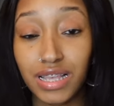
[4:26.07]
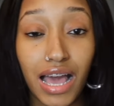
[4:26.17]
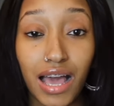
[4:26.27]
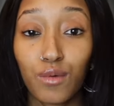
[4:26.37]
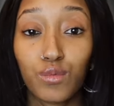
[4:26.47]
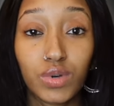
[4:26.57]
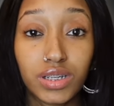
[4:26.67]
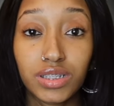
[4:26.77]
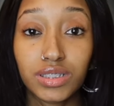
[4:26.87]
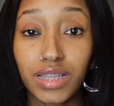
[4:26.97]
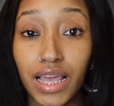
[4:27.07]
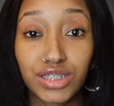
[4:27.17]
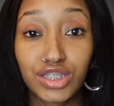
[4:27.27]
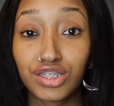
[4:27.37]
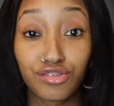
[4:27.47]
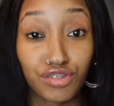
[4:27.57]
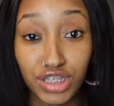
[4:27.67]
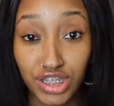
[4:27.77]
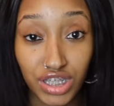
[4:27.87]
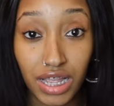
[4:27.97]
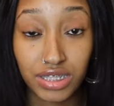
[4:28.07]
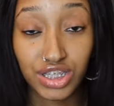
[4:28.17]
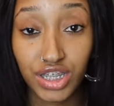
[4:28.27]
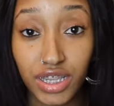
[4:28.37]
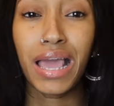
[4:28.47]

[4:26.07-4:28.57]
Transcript: I was like just screenshotting shit.